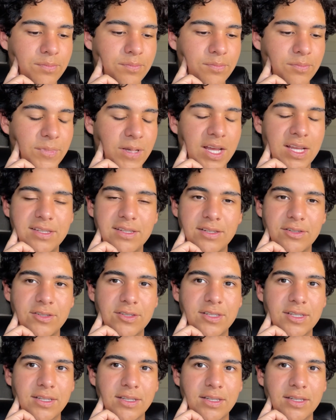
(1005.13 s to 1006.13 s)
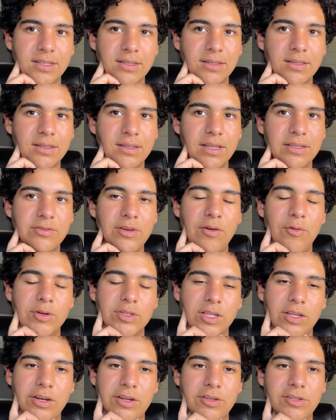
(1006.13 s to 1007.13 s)
But yeah, it's an interesting thing. That's why I watch
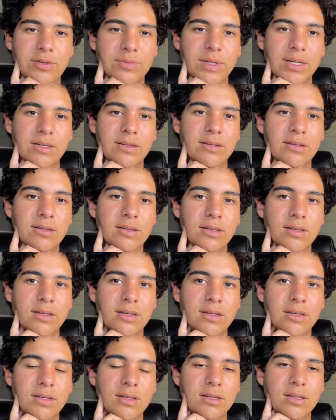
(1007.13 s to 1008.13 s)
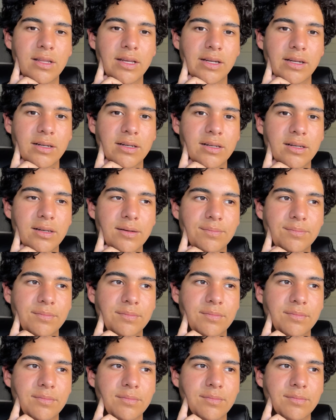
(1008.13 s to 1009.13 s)
a lot of YouTube now. Like,
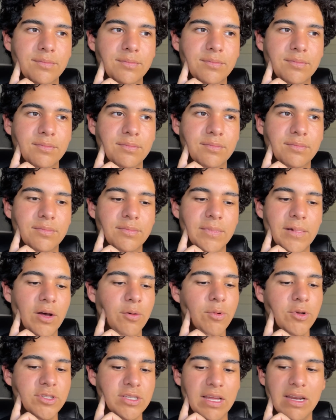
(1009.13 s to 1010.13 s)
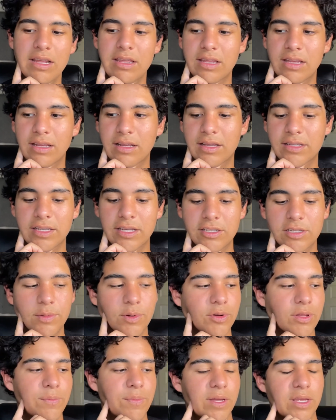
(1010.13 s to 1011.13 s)
almost anything, because I used to be
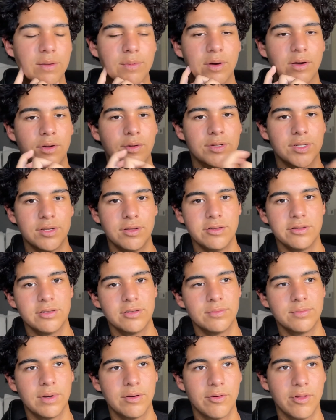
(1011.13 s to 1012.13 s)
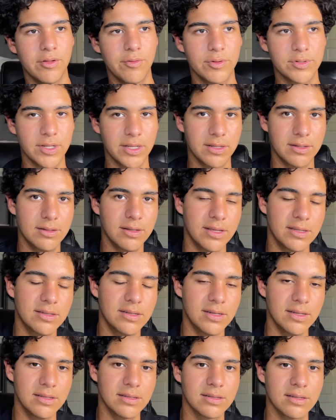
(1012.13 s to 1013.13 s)
really picky about watching YouTube. I want to watch like
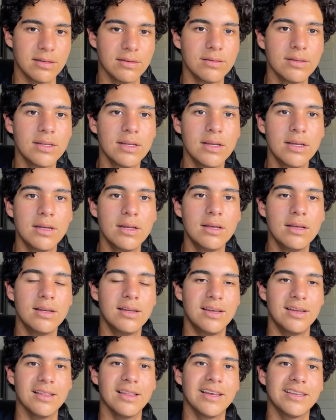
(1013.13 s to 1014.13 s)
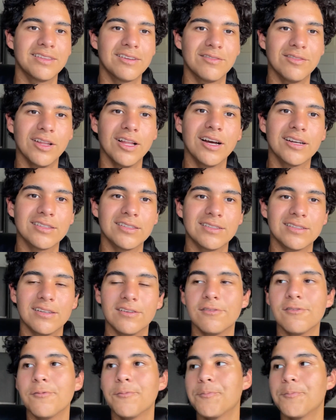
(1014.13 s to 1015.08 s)
Itzy and stuff, and like their blogs and stuff.